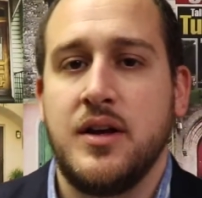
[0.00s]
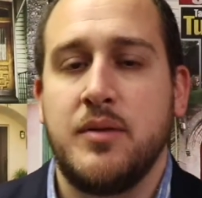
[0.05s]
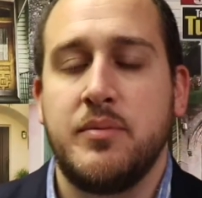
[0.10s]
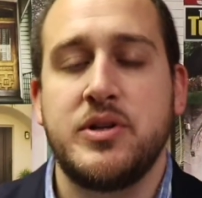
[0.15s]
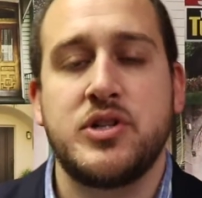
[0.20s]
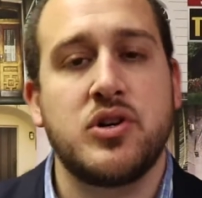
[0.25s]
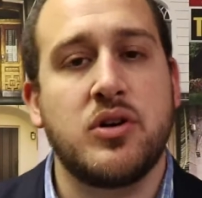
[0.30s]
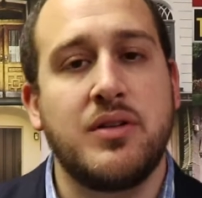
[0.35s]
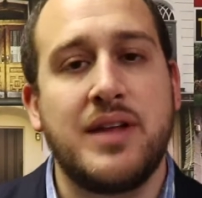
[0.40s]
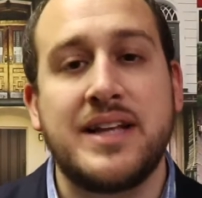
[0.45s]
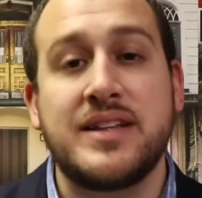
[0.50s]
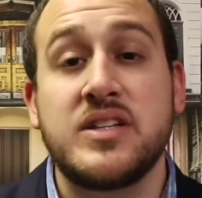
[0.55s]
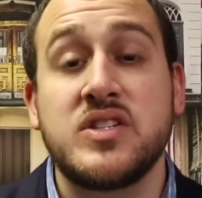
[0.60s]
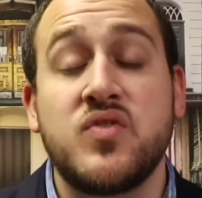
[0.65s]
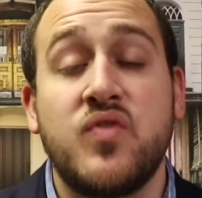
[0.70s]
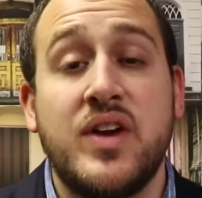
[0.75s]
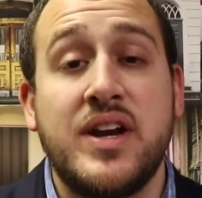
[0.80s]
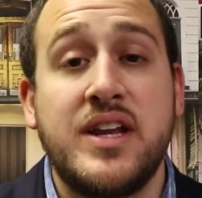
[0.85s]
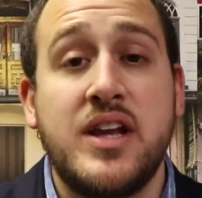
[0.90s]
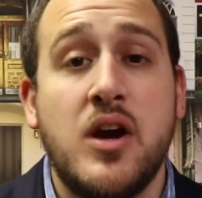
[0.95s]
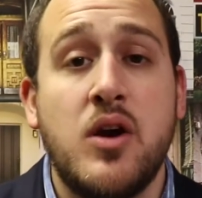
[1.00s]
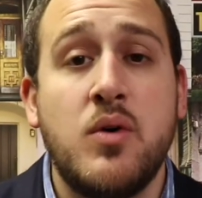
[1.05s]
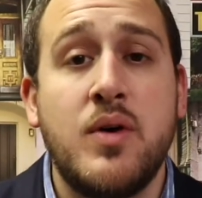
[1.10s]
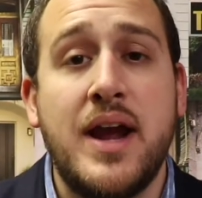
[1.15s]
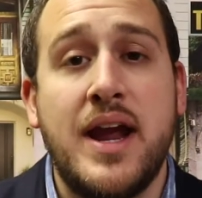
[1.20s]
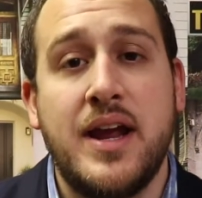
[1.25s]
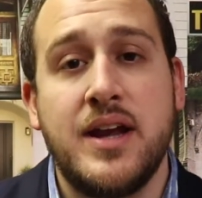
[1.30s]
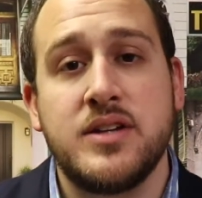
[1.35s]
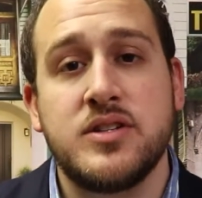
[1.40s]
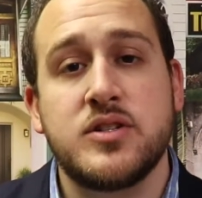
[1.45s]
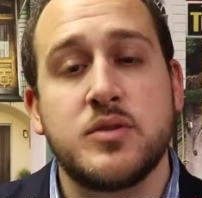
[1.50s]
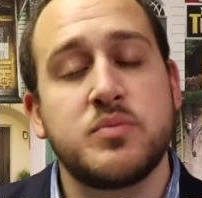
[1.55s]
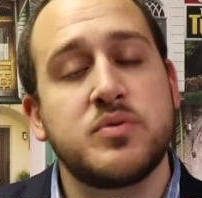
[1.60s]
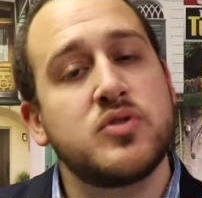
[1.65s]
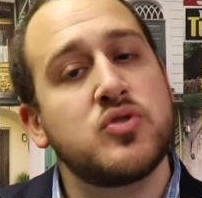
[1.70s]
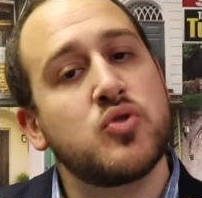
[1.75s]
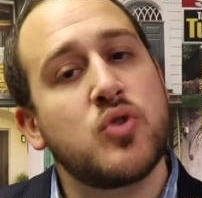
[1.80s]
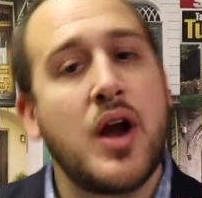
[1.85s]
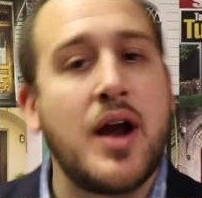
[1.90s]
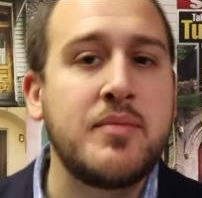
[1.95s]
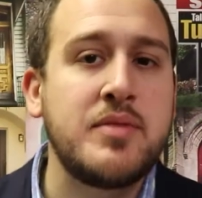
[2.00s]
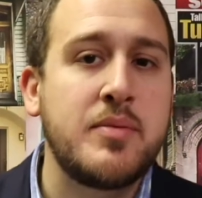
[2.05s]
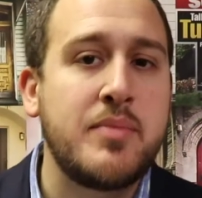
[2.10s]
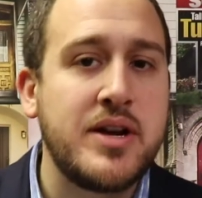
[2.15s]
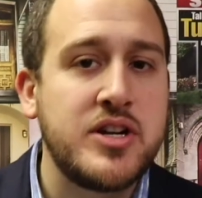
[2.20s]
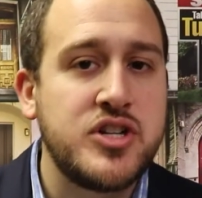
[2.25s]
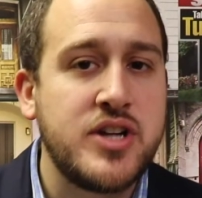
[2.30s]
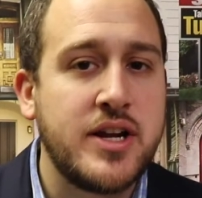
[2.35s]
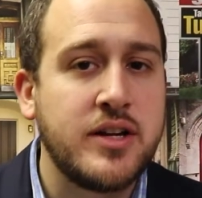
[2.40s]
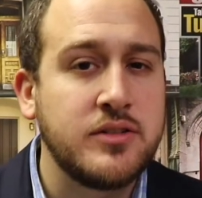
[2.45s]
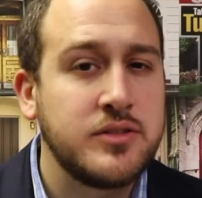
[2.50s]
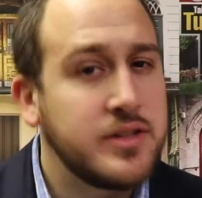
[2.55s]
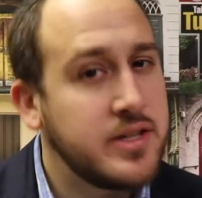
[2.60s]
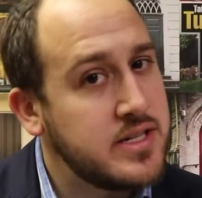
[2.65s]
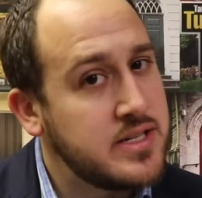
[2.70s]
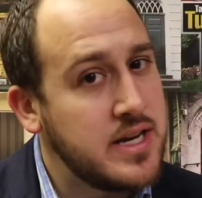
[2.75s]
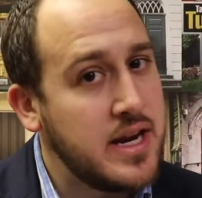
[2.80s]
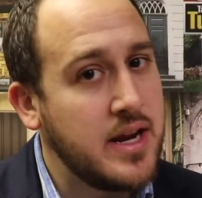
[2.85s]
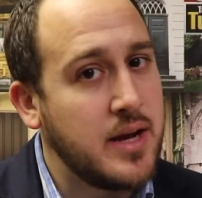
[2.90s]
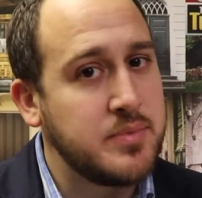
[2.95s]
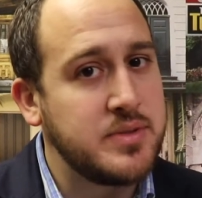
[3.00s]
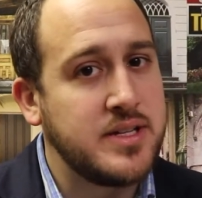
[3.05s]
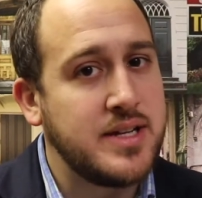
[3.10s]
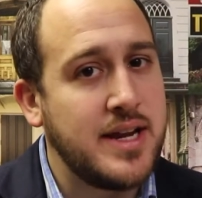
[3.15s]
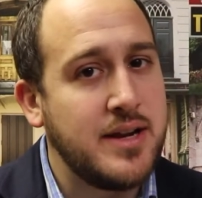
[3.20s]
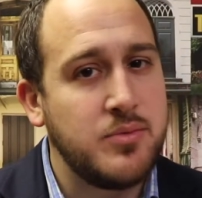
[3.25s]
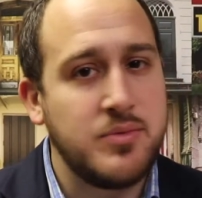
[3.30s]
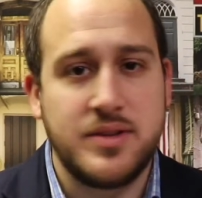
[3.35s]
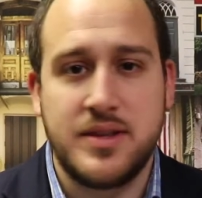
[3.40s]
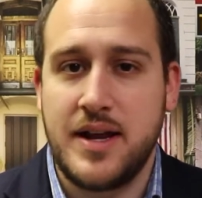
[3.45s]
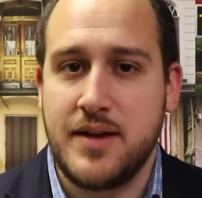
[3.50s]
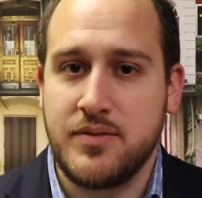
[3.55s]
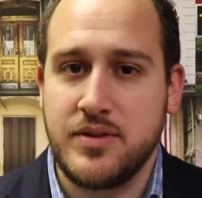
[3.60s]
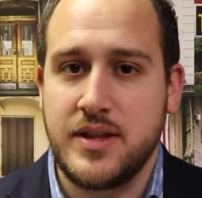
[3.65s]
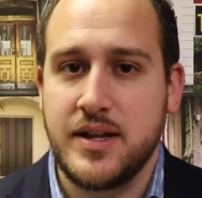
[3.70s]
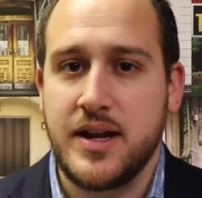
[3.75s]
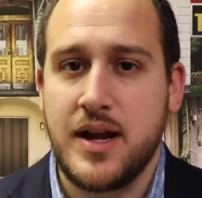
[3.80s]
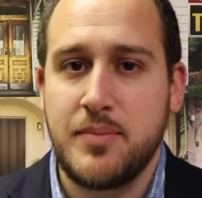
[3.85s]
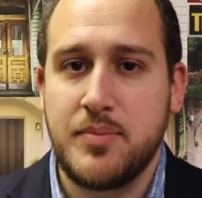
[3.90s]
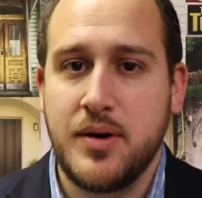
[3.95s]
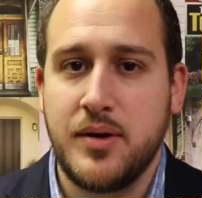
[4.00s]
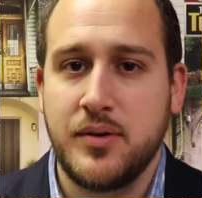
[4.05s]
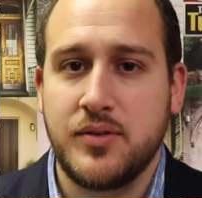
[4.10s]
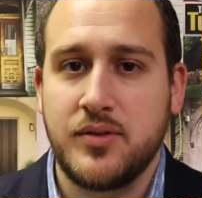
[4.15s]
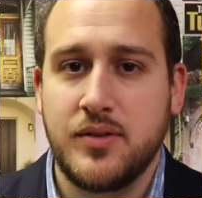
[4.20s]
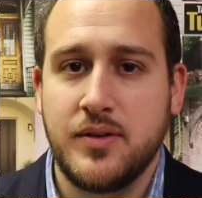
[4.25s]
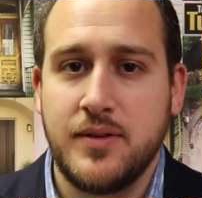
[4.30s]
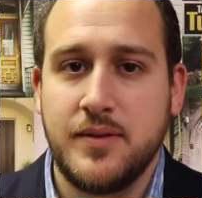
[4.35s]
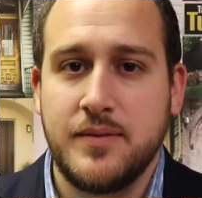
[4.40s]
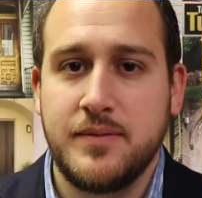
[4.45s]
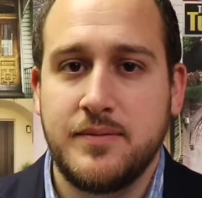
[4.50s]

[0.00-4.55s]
Be sure to like this video and subscribe to my channel to stay up to date with everything I post.